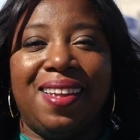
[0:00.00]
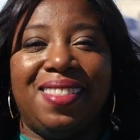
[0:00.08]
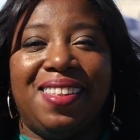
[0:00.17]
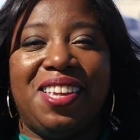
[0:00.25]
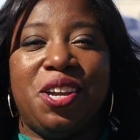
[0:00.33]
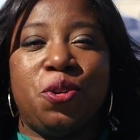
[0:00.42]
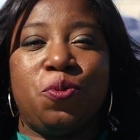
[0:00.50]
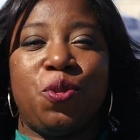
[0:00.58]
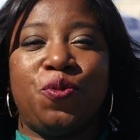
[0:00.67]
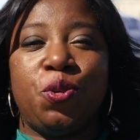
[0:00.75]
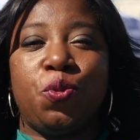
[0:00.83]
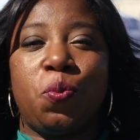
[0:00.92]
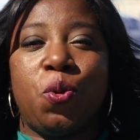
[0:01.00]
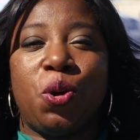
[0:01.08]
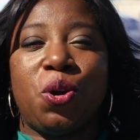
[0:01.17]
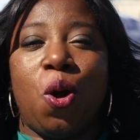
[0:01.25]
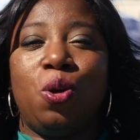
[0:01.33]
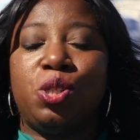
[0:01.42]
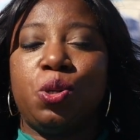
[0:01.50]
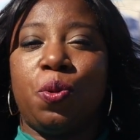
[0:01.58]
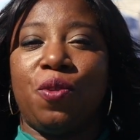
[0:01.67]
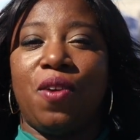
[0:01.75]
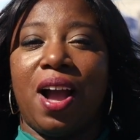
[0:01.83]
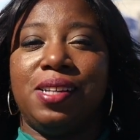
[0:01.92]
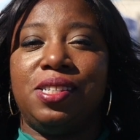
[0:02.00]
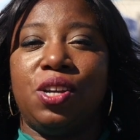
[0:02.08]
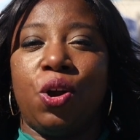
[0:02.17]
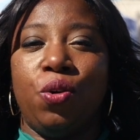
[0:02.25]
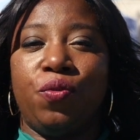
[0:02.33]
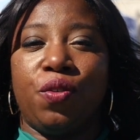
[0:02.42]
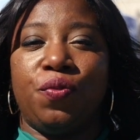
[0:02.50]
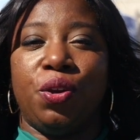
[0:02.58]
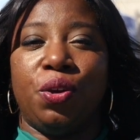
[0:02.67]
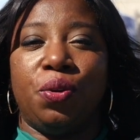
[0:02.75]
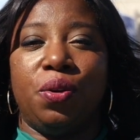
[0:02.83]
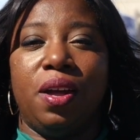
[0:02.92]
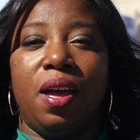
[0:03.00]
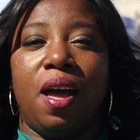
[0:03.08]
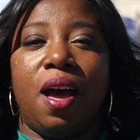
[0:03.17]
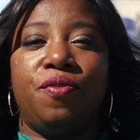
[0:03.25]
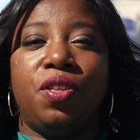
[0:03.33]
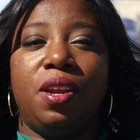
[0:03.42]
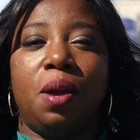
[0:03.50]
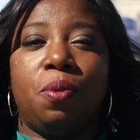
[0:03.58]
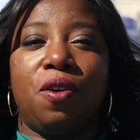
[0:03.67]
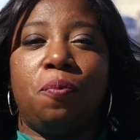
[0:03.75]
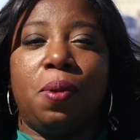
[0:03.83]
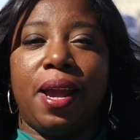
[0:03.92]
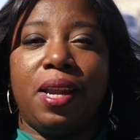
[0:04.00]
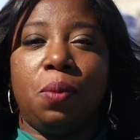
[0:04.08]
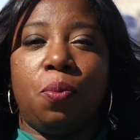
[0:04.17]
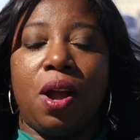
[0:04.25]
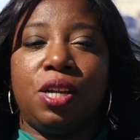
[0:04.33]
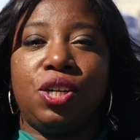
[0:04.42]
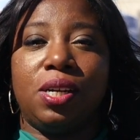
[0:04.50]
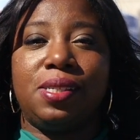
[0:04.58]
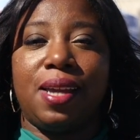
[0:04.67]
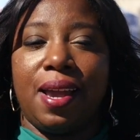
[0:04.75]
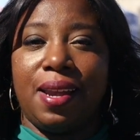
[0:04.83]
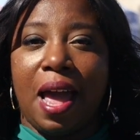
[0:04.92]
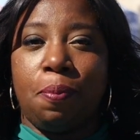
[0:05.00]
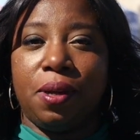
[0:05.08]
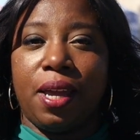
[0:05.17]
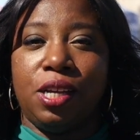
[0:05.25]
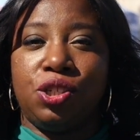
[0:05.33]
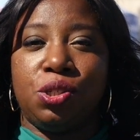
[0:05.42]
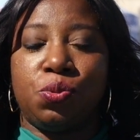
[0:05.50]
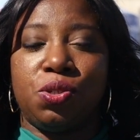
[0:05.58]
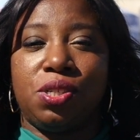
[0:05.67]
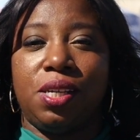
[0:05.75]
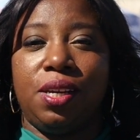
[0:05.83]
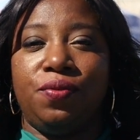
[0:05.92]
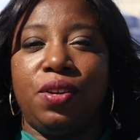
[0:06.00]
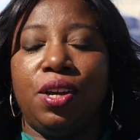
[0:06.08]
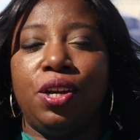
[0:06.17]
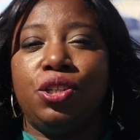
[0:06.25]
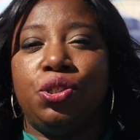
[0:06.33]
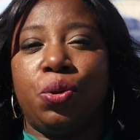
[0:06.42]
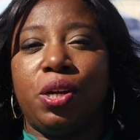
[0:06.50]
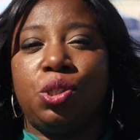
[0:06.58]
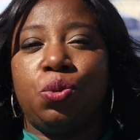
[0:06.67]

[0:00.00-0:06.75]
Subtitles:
The Year in Review report also provides an overview of the number of planning projects and applications received during